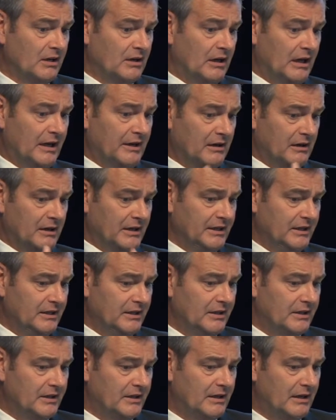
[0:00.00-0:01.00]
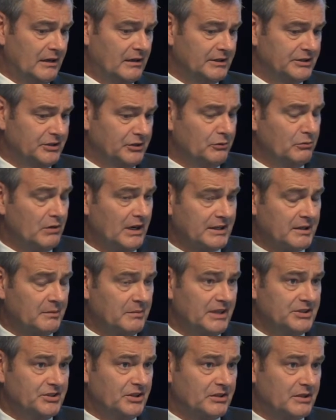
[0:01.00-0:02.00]
And I, uh, I do
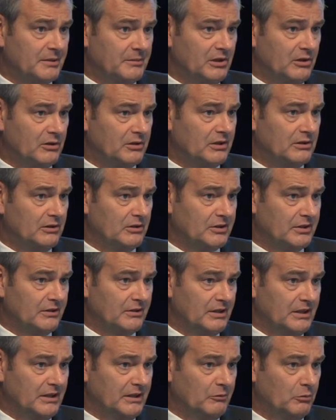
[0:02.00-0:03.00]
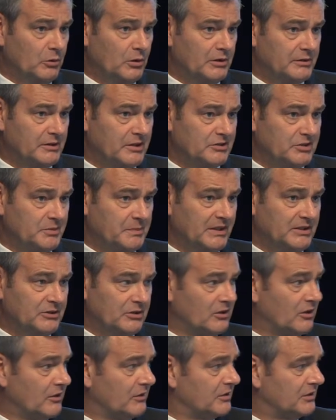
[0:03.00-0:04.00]
recommend you come along and look at the work that's been
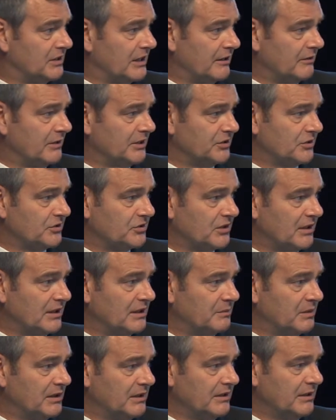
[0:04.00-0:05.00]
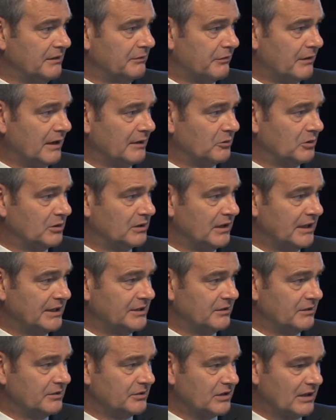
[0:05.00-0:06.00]
done on the dairy sustainability framework
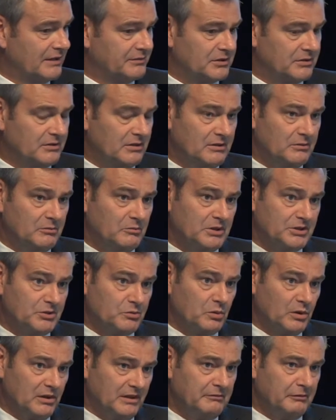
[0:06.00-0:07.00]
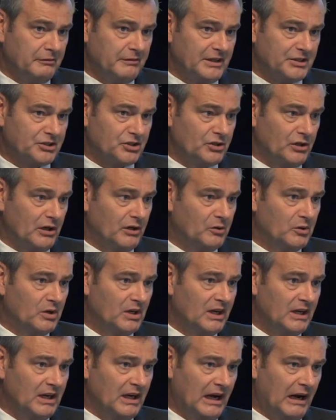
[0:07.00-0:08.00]
later this afternoon, which will in fact show
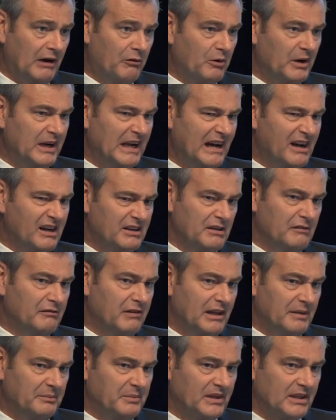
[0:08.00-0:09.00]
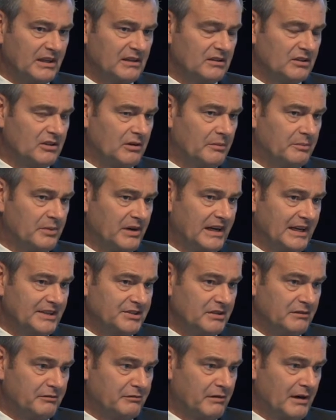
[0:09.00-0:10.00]
how we are developing
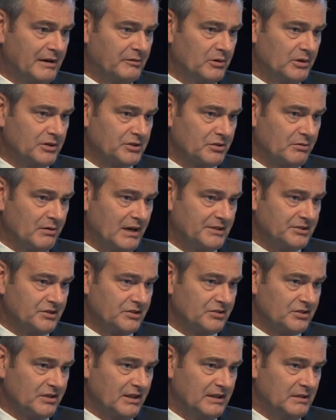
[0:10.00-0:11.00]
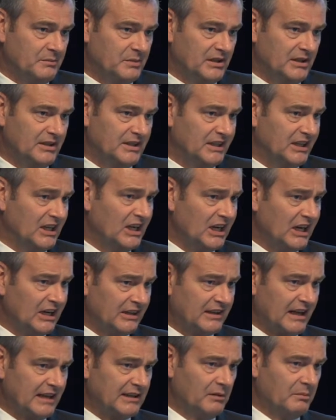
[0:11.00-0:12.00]
comprehensive frameworks around sustainability.
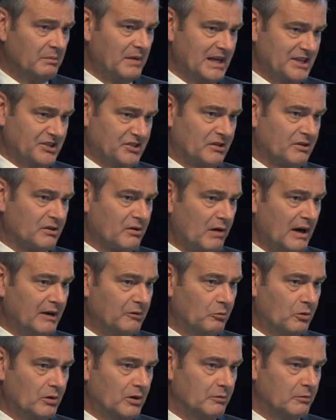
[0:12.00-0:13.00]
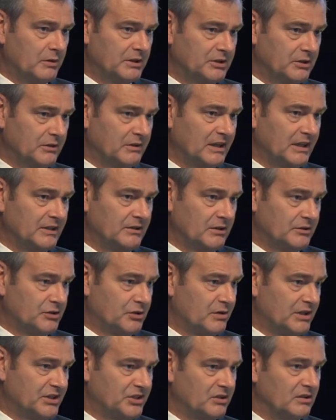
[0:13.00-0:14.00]
That'll match the great work we're doing in
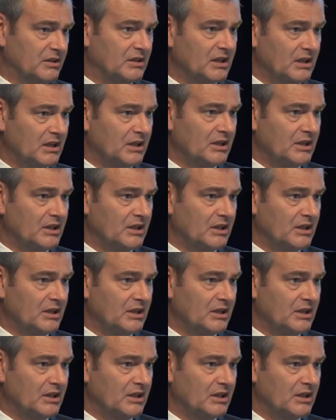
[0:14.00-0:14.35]
nutrition